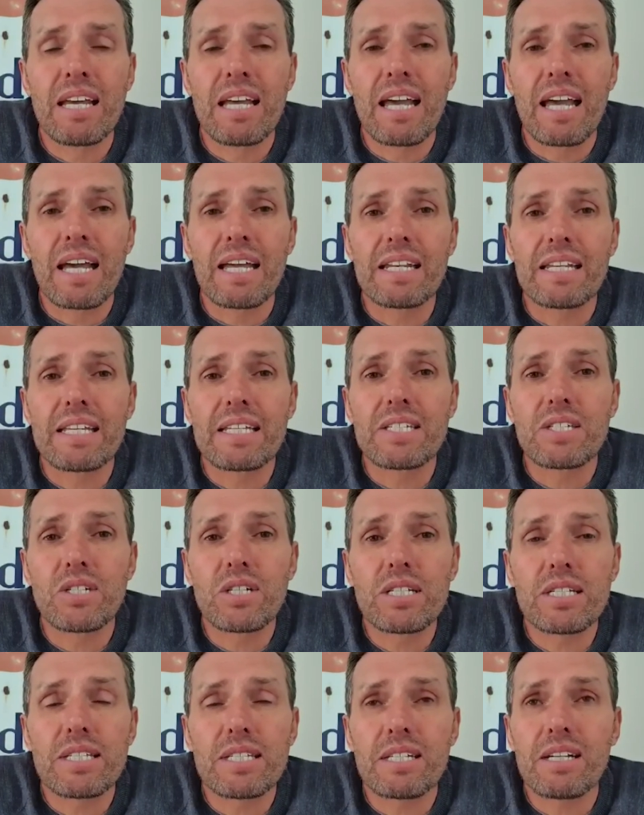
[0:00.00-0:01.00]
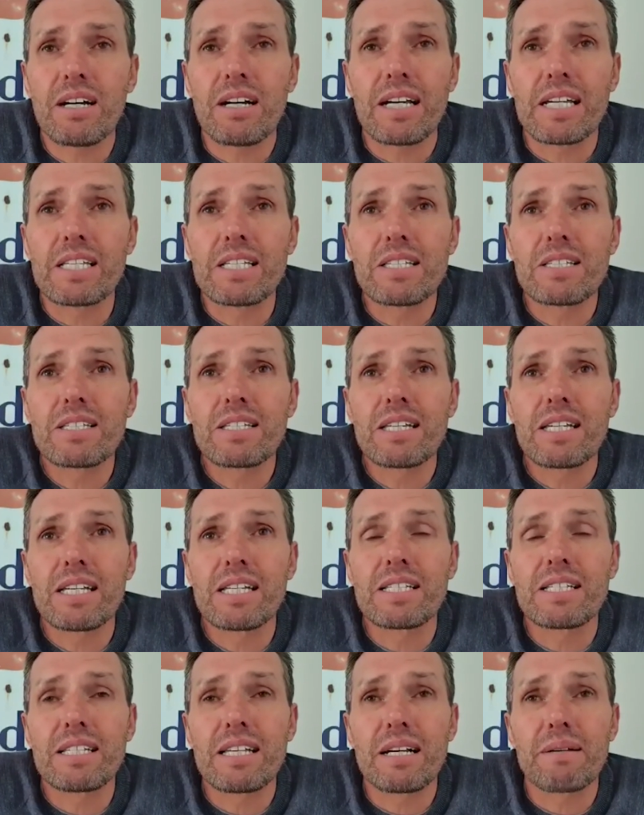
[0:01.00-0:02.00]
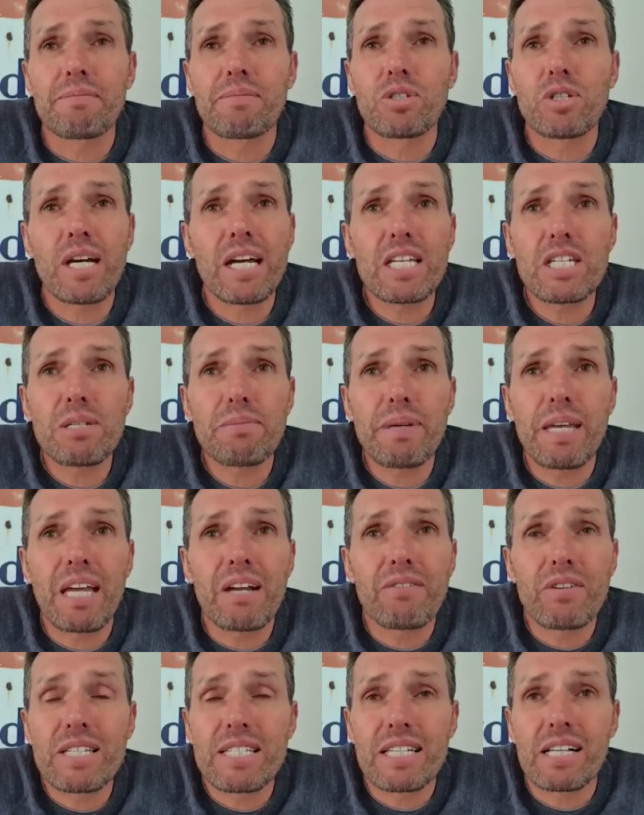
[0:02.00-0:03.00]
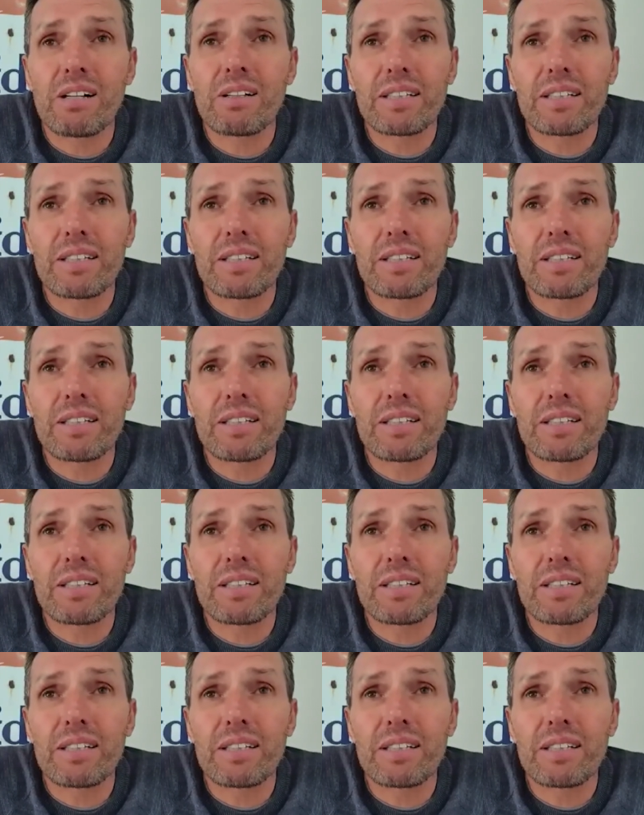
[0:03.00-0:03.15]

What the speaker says: And he's changing me every single